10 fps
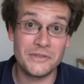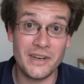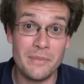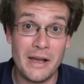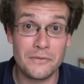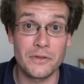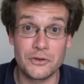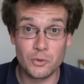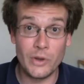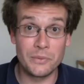so we study math for the
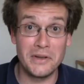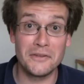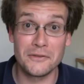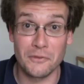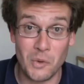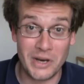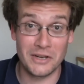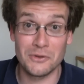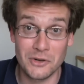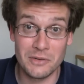twin reasons of wanting
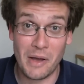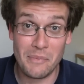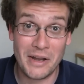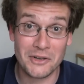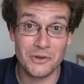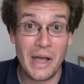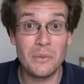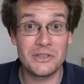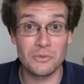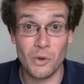to learn mathematical
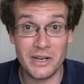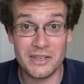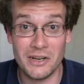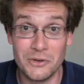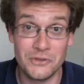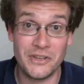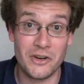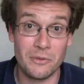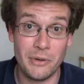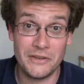language and wanting to
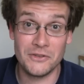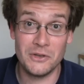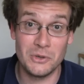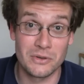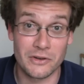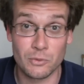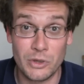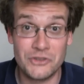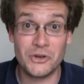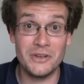understand our place in the universe,
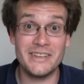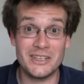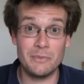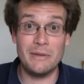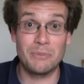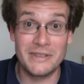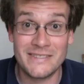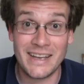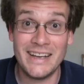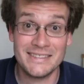which turns out to be
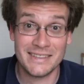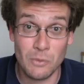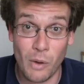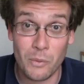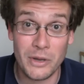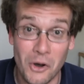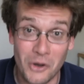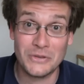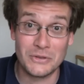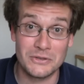precisely why we
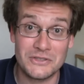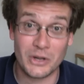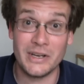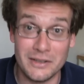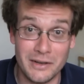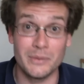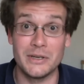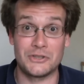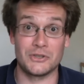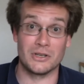also study
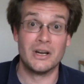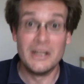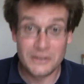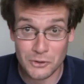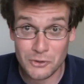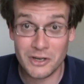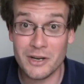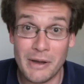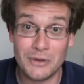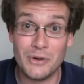literature, to learn
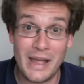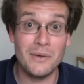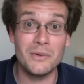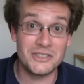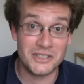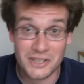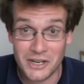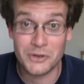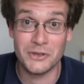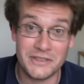about language and to
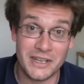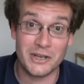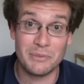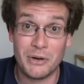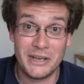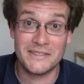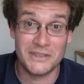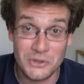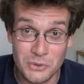understand our place in the